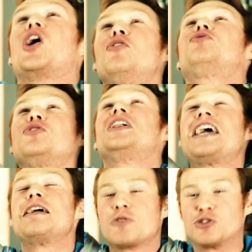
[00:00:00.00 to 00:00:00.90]
of
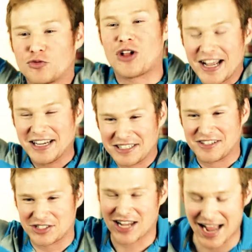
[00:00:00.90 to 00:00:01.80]
flame goes flying into
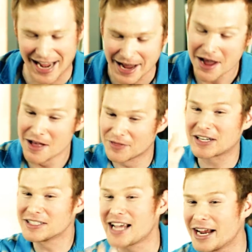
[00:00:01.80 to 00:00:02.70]
the sky. The
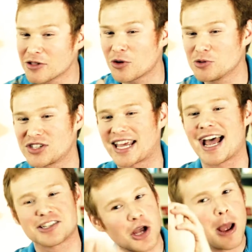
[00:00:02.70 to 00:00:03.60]
container that holds the
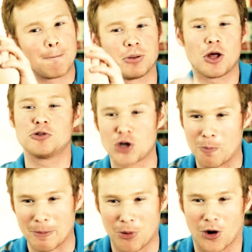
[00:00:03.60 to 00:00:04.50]
gas blows
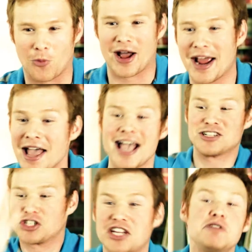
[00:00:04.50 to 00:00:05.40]
open partway and
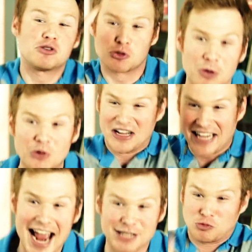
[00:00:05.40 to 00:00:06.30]
just keeps spewing
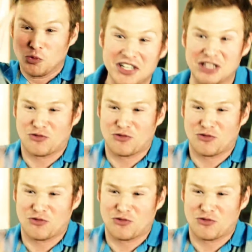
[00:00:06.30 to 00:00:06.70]
gas really